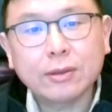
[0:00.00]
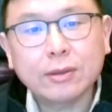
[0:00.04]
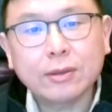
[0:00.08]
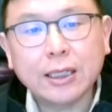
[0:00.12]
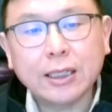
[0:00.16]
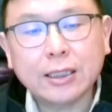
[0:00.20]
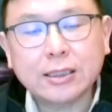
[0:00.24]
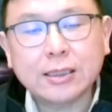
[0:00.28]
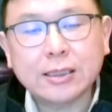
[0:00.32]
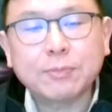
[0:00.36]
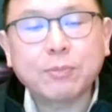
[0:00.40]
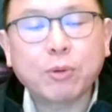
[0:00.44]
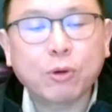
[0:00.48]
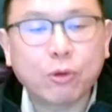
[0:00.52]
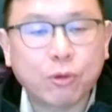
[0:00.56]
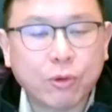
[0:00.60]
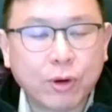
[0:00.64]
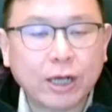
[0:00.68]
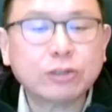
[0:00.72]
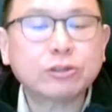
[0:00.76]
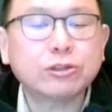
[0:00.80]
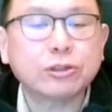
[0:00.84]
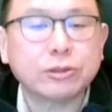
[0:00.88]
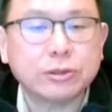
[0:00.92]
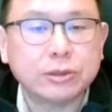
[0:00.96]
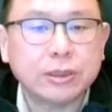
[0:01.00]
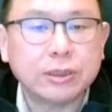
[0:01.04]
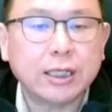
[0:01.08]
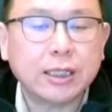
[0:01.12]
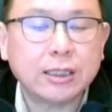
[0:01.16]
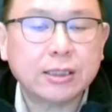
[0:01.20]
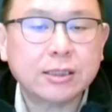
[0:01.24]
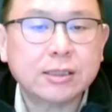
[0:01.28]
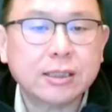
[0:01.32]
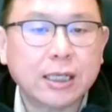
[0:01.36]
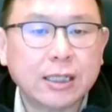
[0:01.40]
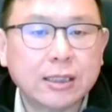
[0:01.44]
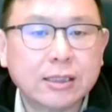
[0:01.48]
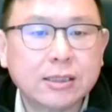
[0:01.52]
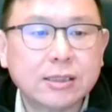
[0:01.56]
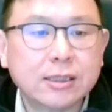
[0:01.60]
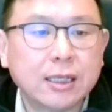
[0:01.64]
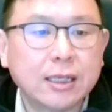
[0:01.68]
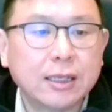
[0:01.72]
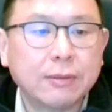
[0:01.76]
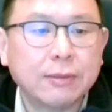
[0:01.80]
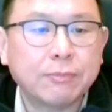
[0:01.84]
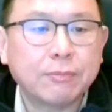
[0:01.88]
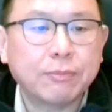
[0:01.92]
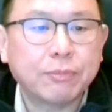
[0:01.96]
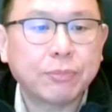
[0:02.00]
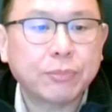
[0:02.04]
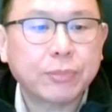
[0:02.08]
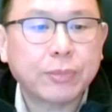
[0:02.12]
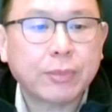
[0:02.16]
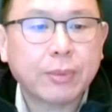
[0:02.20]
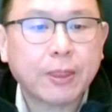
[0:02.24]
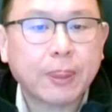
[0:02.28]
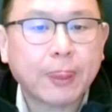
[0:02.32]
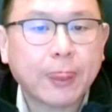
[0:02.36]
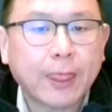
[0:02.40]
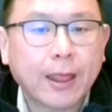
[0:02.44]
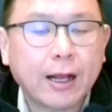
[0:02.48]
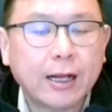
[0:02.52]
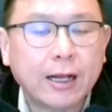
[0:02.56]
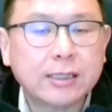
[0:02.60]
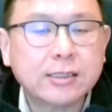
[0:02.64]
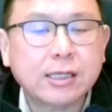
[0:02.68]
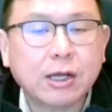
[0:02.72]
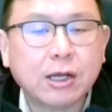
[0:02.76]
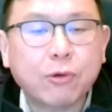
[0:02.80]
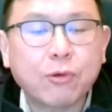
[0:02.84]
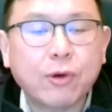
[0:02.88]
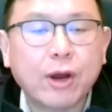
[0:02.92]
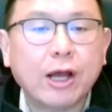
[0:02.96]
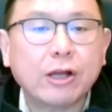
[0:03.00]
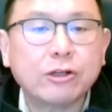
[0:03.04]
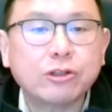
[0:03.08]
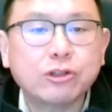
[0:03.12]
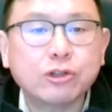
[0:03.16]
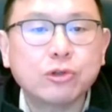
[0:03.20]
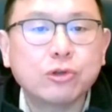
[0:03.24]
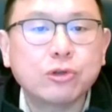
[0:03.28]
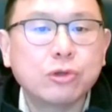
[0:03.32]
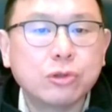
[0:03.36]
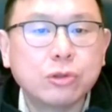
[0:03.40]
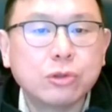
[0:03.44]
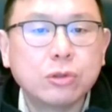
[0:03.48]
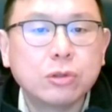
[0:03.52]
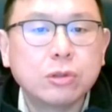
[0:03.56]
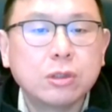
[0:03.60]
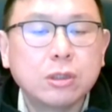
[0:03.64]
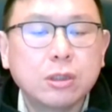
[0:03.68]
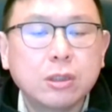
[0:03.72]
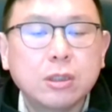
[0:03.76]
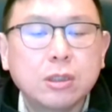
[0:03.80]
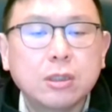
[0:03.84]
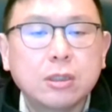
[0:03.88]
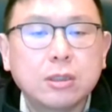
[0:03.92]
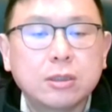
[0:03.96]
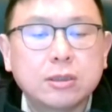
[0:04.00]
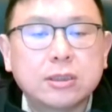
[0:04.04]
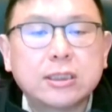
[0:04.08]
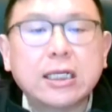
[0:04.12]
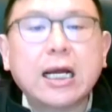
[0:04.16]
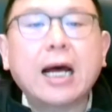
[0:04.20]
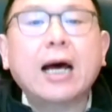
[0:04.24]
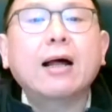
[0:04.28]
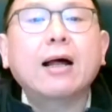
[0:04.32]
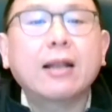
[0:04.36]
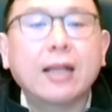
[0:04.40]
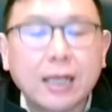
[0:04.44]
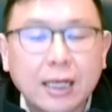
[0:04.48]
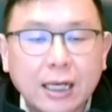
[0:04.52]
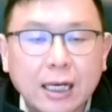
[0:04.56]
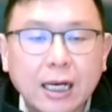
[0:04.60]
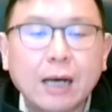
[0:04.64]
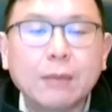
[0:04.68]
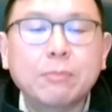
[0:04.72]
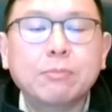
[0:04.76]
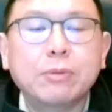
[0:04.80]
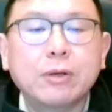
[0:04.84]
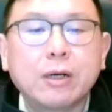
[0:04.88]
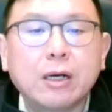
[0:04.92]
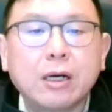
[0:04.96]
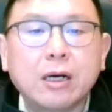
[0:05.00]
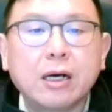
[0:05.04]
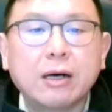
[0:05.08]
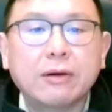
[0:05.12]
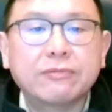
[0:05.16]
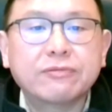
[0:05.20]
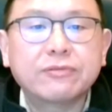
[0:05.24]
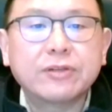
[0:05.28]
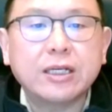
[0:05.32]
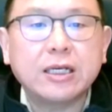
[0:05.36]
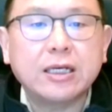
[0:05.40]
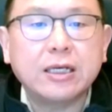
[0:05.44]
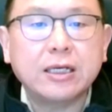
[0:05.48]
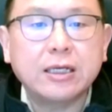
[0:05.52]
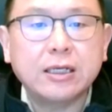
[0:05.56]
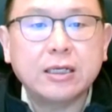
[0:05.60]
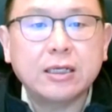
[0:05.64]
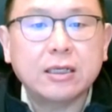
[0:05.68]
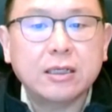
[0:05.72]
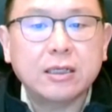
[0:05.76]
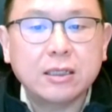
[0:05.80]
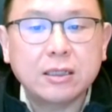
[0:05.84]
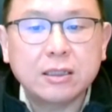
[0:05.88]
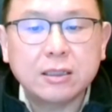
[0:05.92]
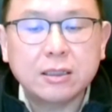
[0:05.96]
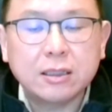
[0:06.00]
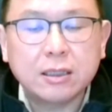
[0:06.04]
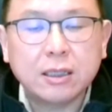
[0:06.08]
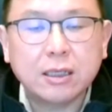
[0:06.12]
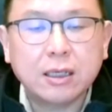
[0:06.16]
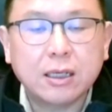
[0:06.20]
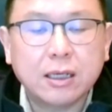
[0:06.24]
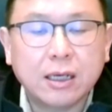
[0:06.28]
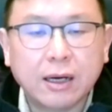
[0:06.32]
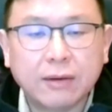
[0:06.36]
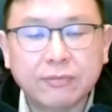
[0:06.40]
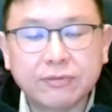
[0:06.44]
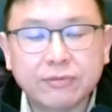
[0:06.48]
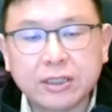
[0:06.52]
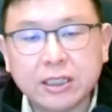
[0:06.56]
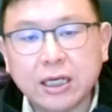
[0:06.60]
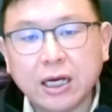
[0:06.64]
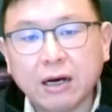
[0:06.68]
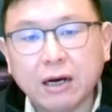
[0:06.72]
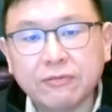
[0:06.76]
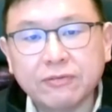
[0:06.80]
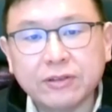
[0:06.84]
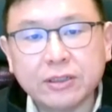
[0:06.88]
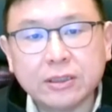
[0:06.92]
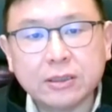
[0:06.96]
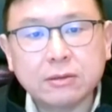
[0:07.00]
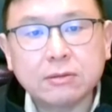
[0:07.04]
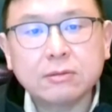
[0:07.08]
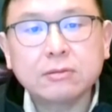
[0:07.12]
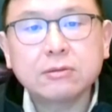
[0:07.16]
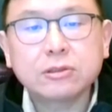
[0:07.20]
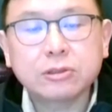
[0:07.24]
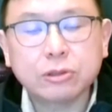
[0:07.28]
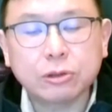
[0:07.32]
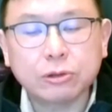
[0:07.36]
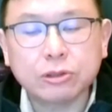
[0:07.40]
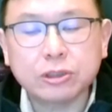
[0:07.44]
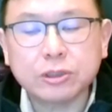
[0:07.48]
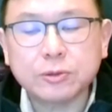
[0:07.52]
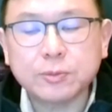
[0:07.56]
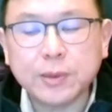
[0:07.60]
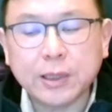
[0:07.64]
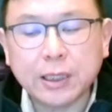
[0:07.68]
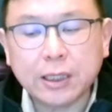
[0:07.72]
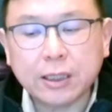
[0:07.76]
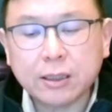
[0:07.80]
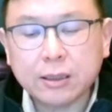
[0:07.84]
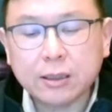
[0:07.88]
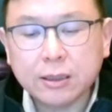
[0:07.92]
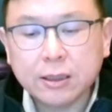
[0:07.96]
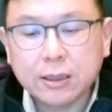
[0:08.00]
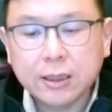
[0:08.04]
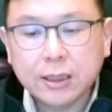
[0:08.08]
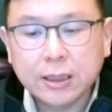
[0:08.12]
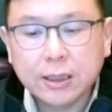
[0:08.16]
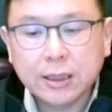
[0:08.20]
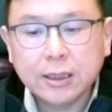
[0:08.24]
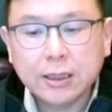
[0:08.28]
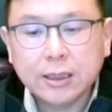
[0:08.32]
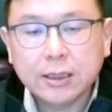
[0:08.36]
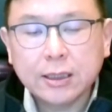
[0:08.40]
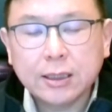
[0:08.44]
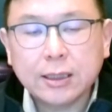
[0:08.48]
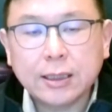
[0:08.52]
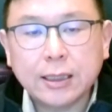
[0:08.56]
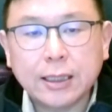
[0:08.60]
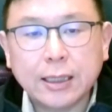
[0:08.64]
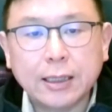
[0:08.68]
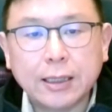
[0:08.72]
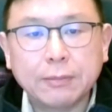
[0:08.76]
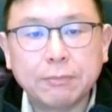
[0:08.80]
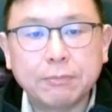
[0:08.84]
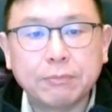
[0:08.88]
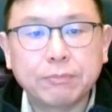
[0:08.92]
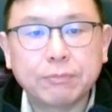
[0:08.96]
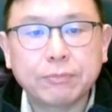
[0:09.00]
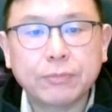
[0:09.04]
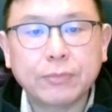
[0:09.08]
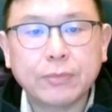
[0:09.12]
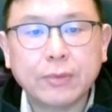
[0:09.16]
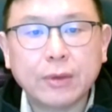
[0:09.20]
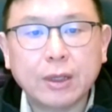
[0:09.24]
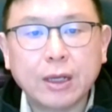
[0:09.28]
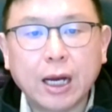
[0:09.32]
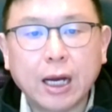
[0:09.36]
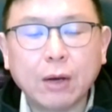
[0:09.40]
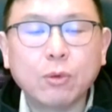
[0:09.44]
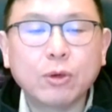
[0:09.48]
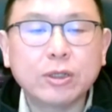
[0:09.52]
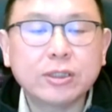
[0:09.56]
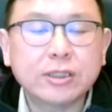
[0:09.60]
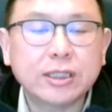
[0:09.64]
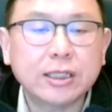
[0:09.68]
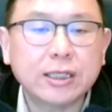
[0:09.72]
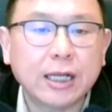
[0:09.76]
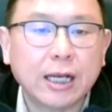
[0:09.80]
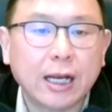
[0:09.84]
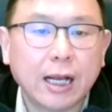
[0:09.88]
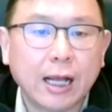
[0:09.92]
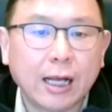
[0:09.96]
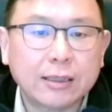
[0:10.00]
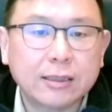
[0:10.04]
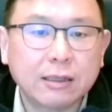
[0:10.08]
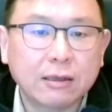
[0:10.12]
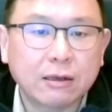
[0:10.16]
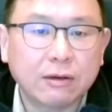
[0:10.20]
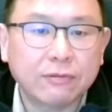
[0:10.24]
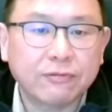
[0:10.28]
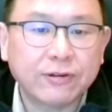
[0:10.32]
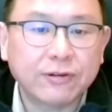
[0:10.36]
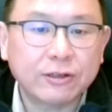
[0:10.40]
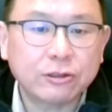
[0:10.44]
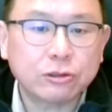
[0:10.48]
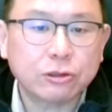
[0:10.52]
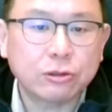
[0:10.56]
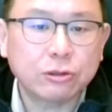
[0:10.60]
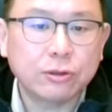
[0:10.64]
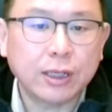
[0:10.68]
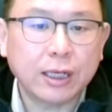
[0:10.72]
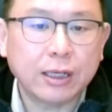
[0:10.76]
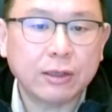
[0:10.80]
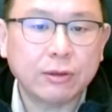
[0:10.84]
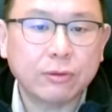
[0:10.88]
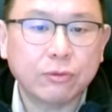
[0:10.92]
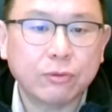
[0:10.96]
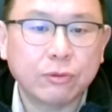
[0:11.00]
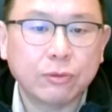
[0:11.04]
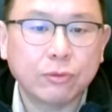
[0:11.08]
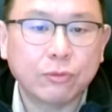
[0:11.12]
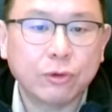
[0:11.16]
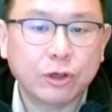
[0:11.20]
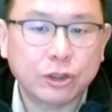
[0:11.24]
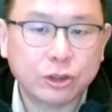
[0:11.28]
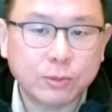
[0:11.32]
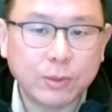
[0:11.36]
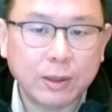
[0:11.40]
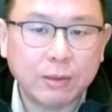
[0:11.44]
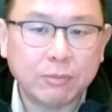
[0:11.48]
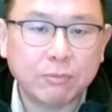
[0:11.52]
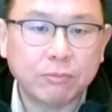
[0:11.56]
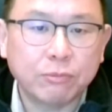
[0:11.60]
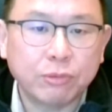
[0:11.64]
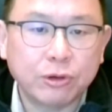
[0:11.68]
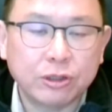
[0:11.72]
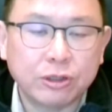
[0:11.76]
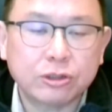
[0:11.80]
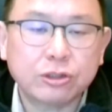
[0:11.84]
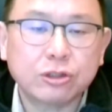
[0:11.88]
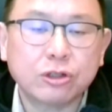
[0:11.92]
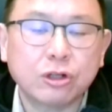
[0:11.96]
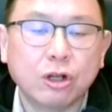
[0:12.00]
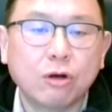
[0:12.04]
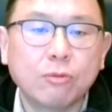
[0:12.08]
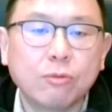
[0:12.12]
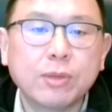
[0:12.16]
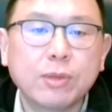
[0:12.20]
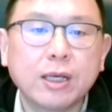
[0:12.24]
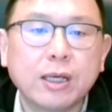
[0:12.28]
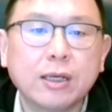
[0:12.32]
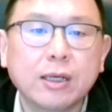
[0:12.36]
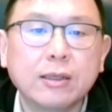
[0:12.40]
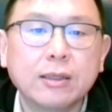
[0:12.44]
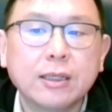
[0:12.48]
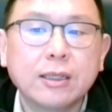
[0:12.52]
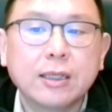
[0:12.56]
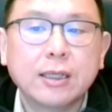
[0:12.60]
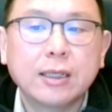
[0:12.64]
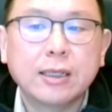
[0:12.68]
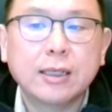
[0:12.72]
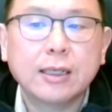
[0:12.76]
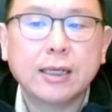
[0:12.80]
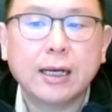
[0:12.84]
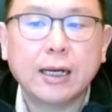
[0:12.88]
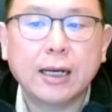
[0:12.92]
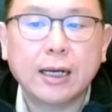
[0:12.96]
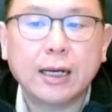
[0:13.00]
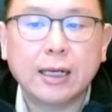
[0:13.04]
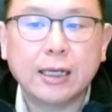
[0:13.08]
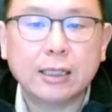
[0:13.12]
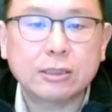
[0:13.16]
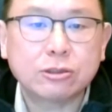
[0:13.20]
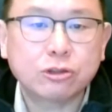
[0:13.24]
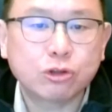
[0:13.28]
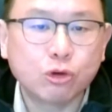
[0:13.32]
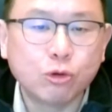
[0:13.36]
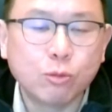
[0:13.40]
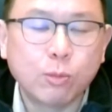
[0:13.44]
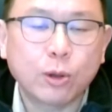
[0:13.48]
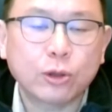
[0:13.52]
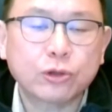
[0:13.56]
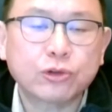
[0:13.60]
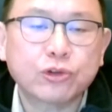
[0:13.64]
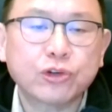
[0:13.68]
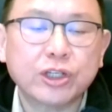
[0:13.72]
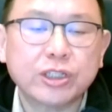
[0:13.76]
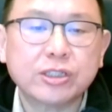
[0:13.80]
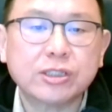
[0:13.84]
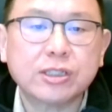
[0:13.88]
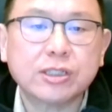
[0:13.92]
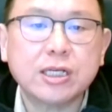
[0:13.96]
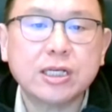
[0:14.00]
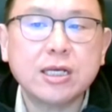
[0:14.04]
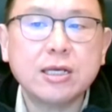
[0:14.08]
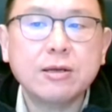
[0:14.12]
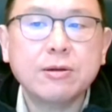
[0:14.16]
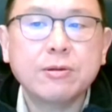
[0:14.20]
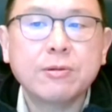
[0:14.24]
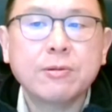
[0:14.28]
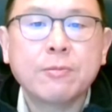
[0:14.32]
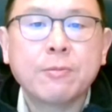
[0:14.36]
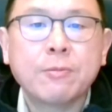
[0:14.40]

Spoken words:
It's a progression. It's a gradual dialing up of the oven, so to speak. I was an elected official in Richmond, British Columbia, a school board trustee.